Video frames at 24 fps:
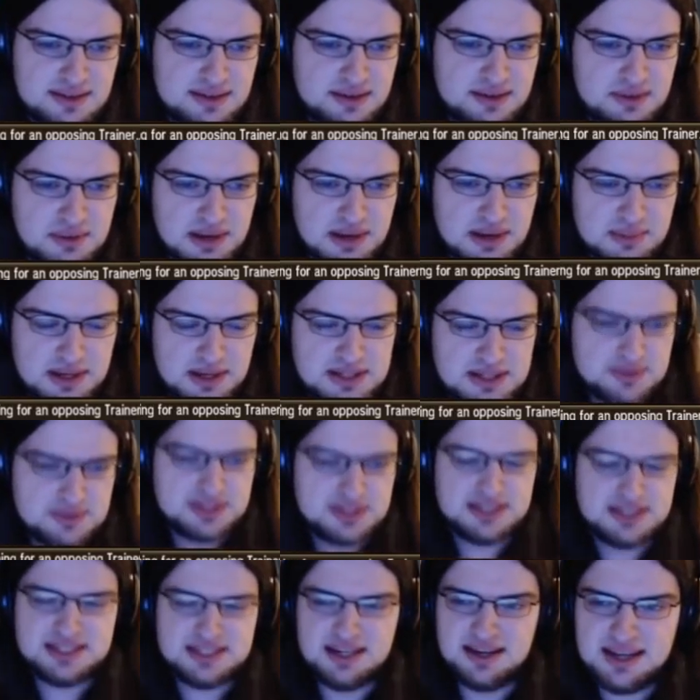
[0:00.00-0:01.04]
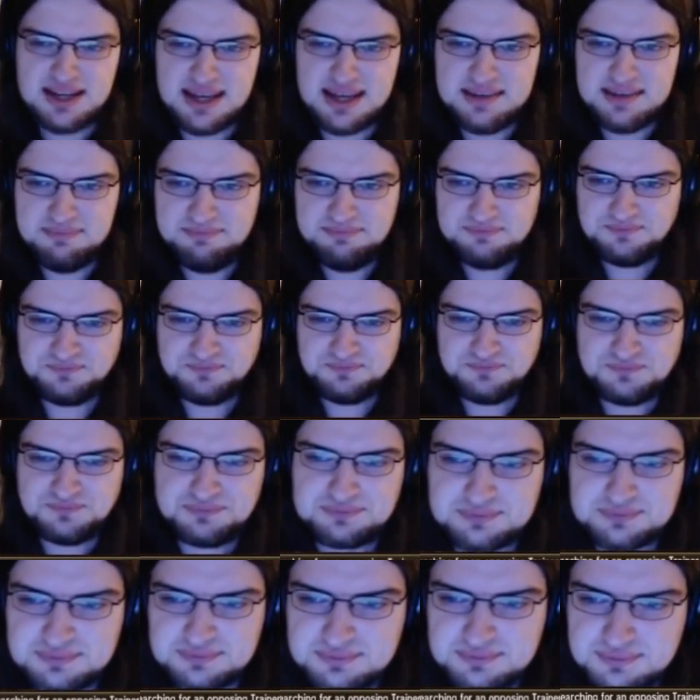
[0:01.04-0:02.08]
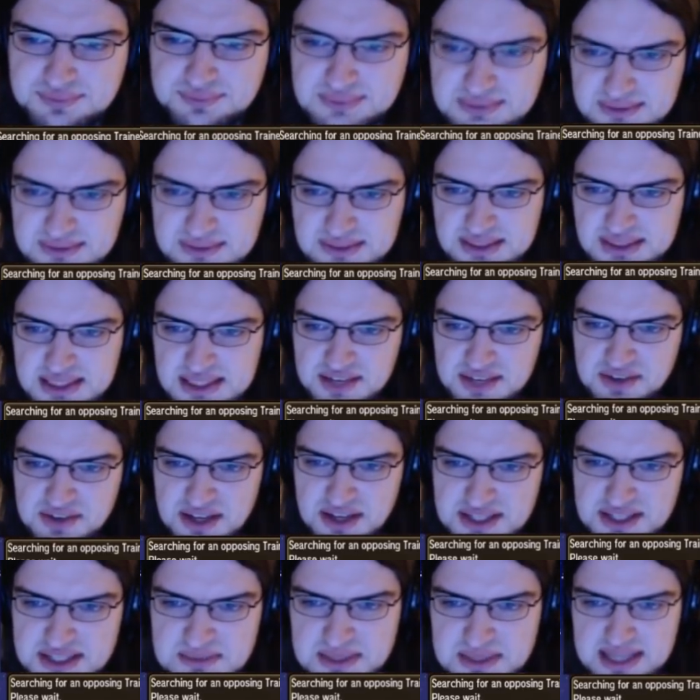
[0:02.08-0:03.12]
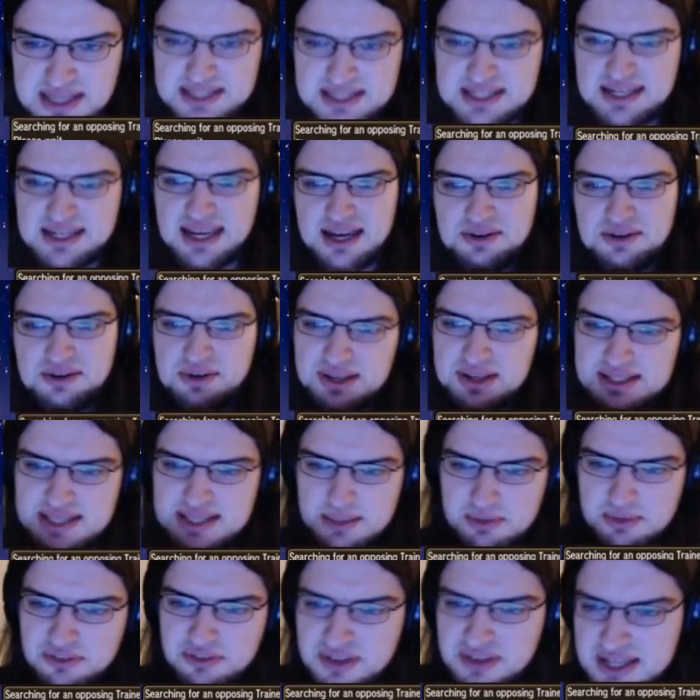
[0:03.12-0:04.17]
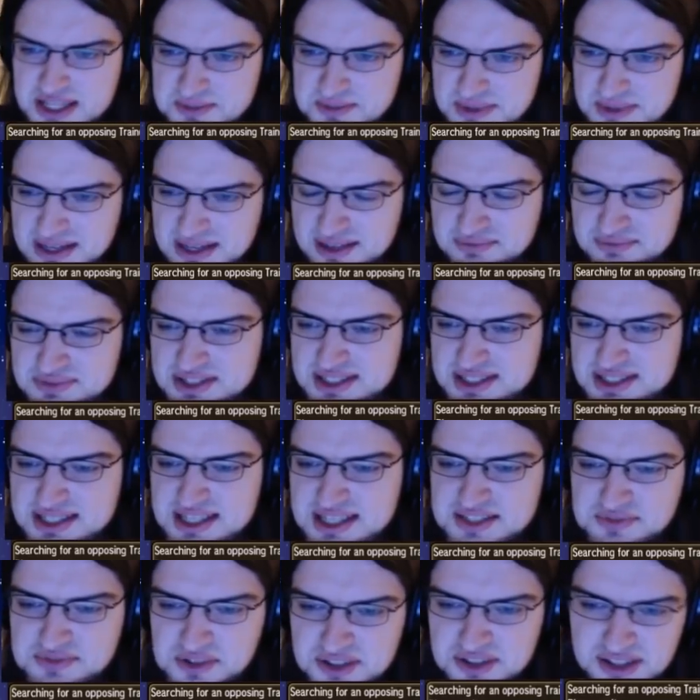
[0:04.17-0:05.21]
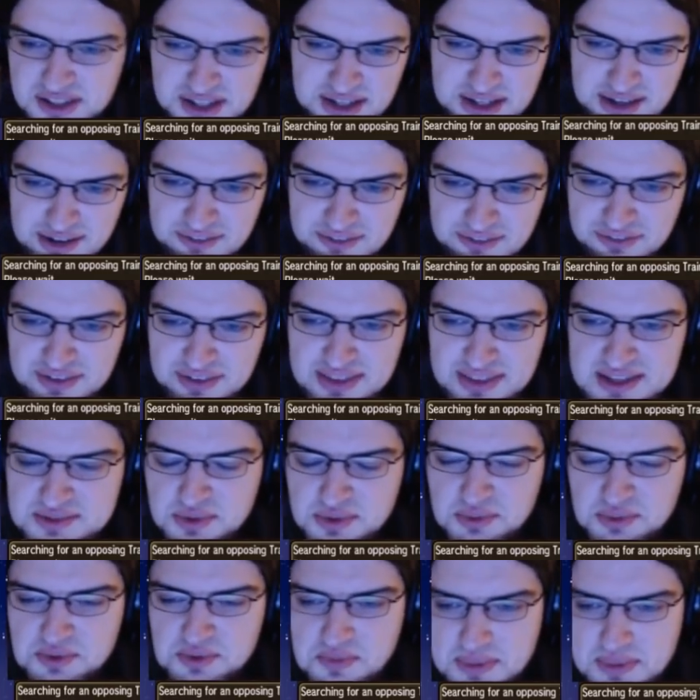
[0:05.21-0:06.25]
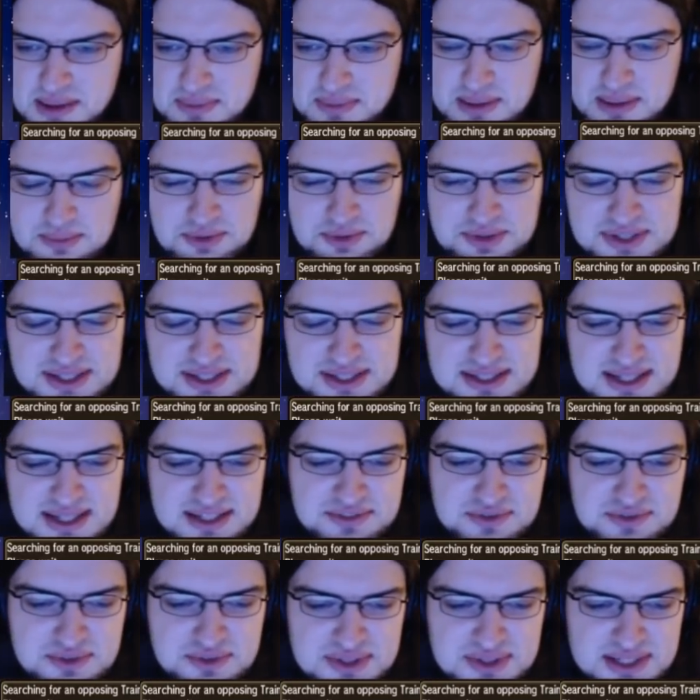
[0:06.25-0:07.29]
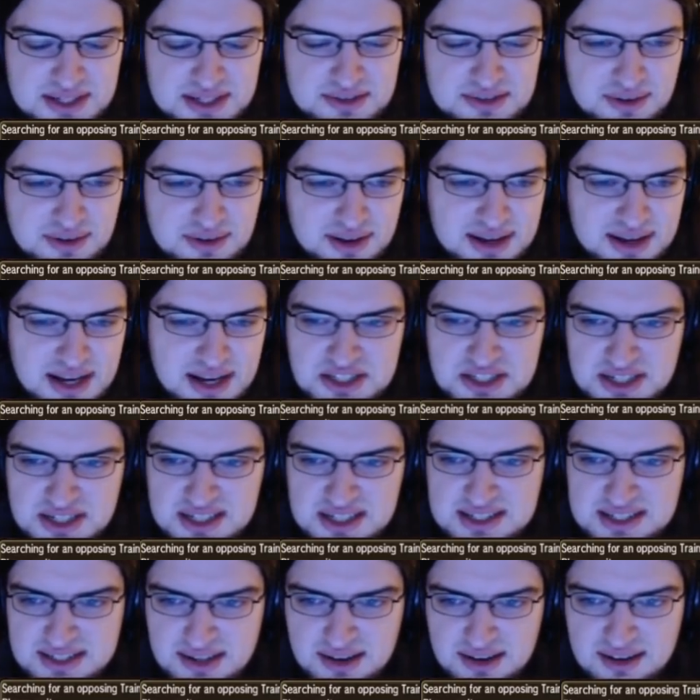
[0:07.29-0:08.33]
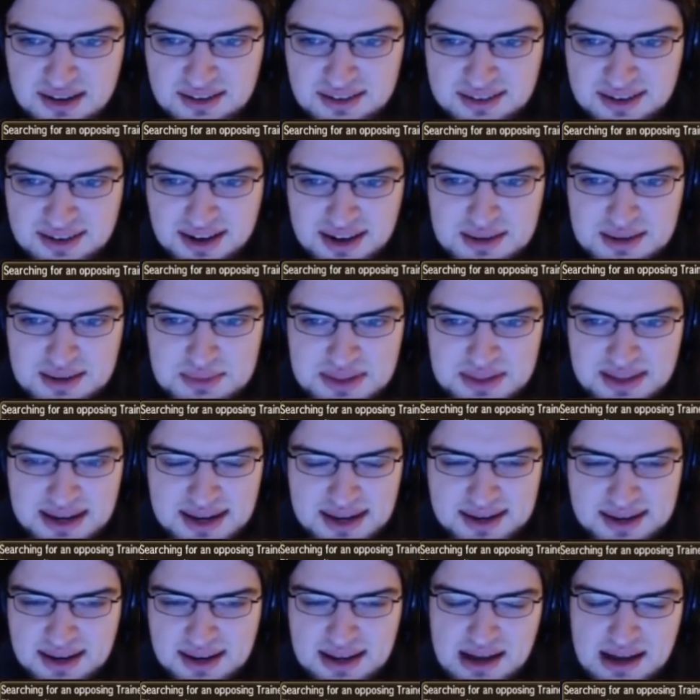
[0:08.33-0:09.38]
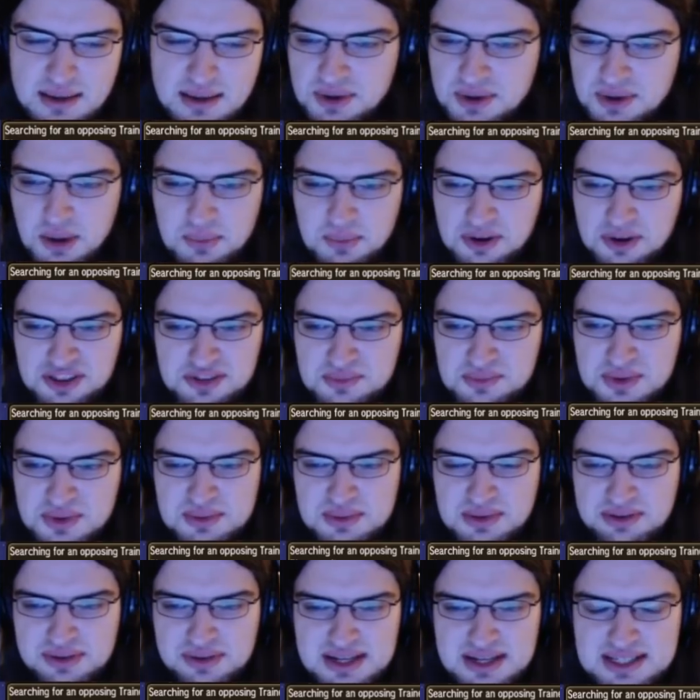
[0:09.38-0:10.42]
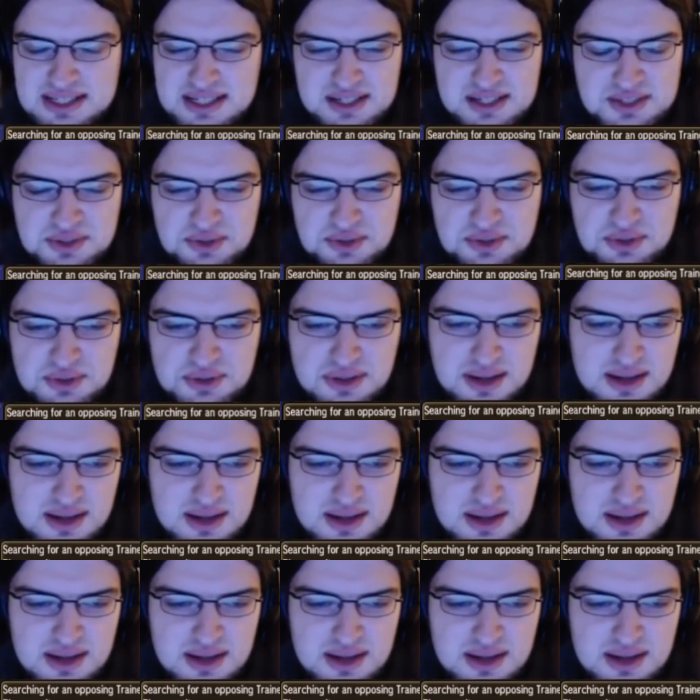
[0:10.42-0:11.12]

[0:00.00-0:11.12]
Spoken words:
when I might as well just start again. I've done some testing now. Some of it has been unsuccessful. Hopefully this one will be a bit more successful, so I can actually start climbing the ladder. Like, I'm not bothered with my rating at all,